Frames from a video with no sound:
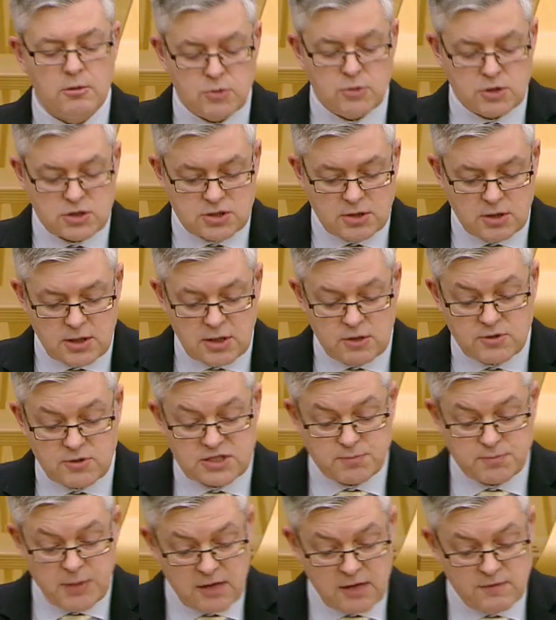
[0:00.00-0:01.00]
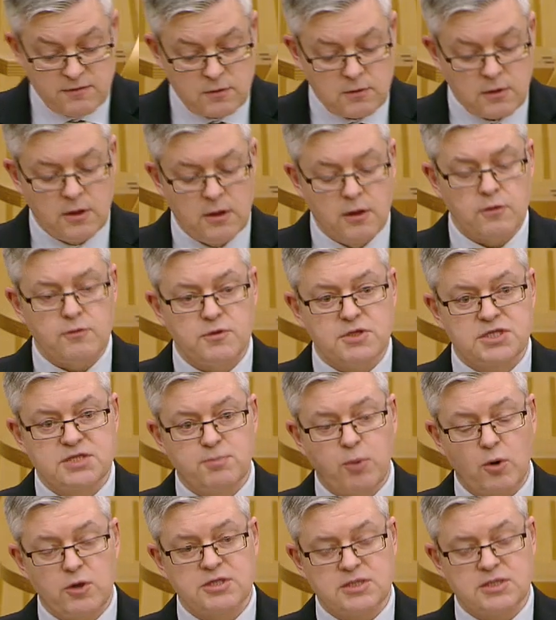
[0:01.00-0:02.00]
mutually respectful,
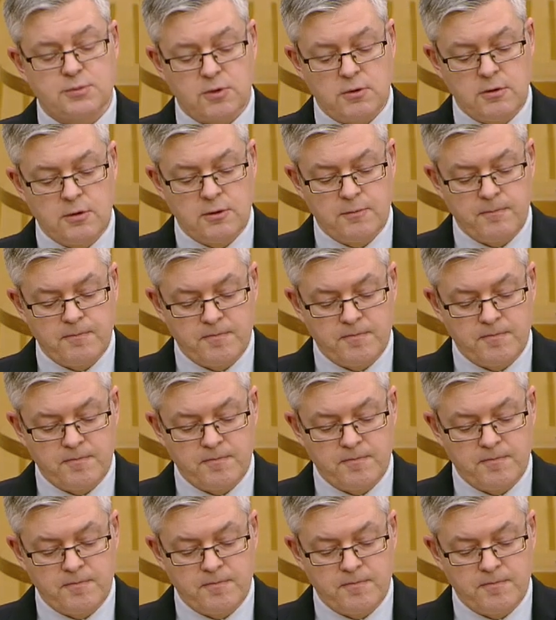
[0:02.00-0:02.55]
responsible